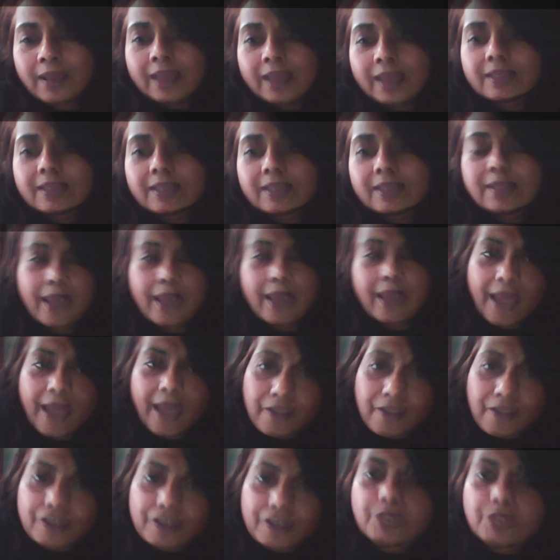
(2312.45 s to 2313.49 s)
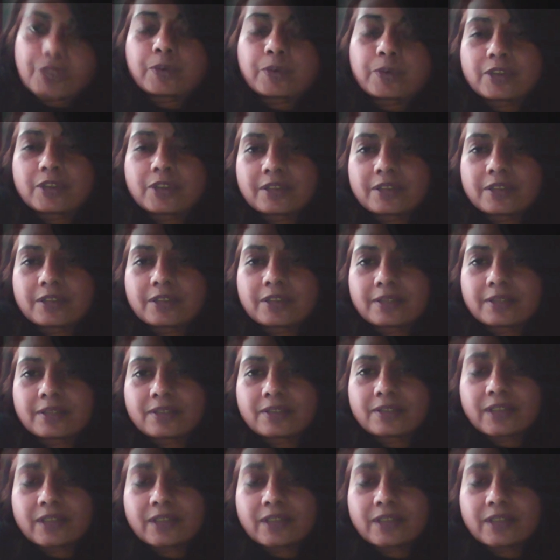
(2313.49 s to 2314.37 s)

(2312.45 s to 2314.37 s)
that the average person in the street,